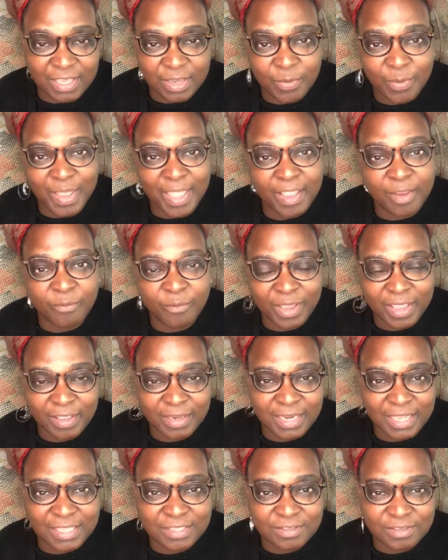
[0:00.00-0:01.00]
quick. We
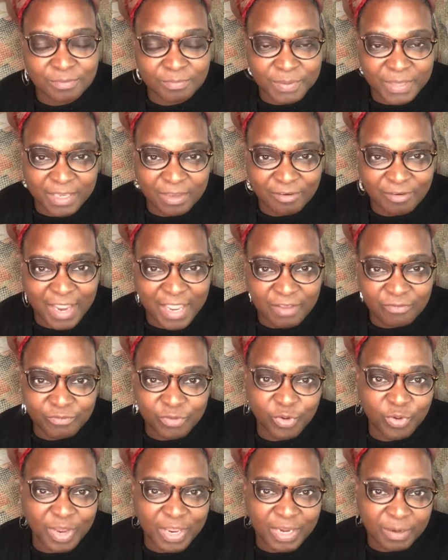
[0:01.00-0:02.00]
need to be
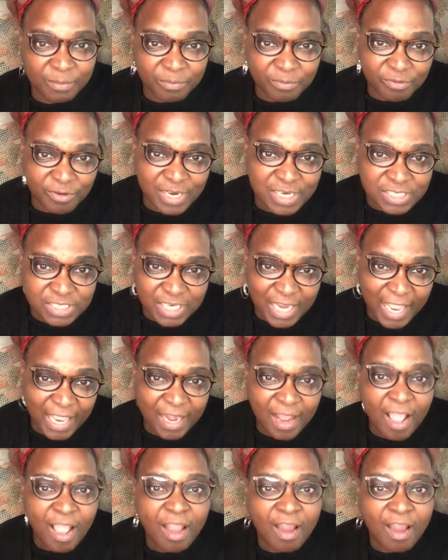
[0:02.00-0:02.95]
grateful and appreciate